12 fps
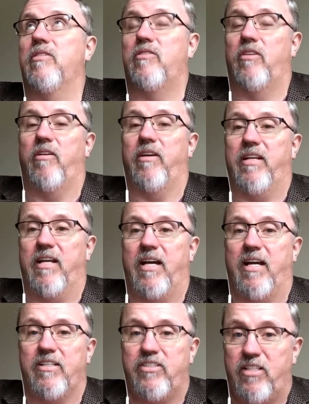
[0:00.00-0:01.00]
drawing
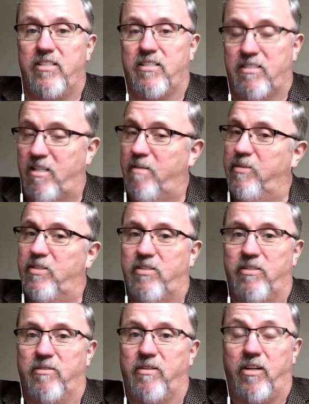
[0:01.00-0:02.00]
nigh. Jesus is coming
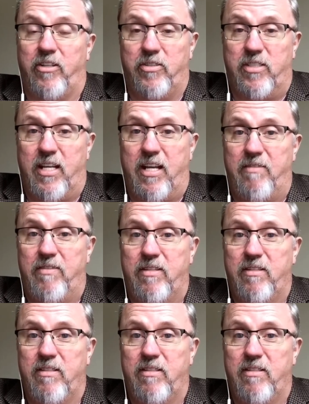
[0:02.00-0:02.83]
soon. Are you saved?